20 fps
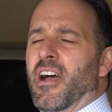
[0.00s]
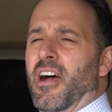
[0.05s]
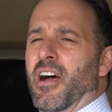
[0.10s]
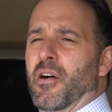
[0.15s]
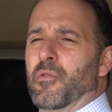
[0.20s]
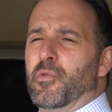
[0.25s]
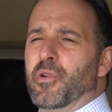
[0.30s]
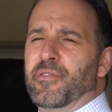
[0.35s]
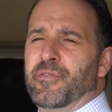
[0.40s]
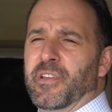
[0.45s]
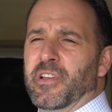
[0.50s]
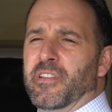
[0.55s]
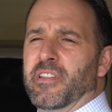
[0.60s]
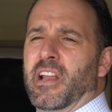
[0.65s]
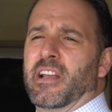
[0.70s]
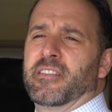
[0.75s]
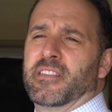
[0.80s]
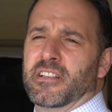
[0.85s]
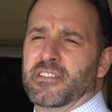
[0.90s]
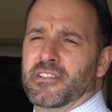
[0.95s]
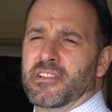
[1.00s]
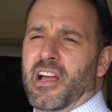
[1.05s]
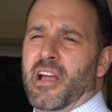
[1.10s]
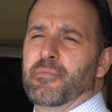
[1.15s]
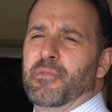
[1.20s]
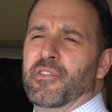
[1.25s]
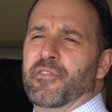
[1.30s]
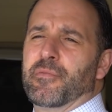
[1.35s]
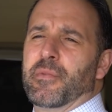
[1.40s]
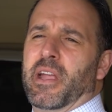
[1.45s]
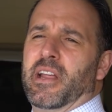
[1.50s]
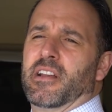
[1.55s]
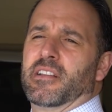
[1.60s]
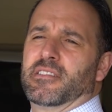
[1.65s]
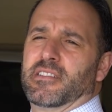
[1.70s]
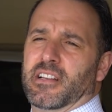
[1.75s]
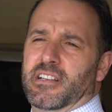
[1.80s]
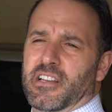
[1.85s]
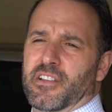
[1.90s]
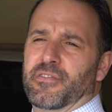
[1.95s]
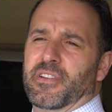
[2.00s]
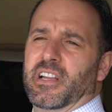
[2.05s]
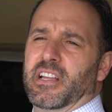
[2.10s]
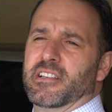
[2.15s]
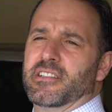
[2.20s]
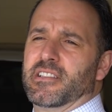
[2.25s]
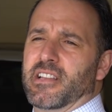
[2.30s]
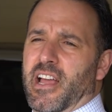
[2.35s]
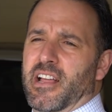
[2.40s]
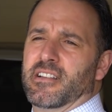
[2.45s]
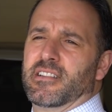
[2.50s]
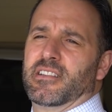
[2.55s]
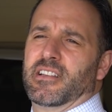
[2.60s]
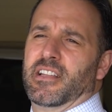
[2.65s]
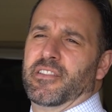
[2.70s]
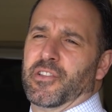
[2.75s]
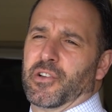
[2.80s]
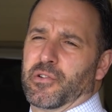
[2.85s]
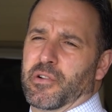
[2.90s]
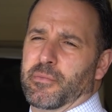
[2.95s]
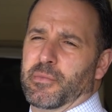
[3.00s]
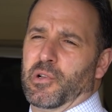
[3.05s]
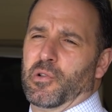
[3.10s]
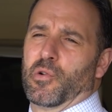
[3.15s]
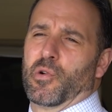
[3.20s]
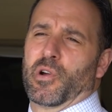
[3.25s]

Uh, we feel that this time we've made a significant dent in the criminal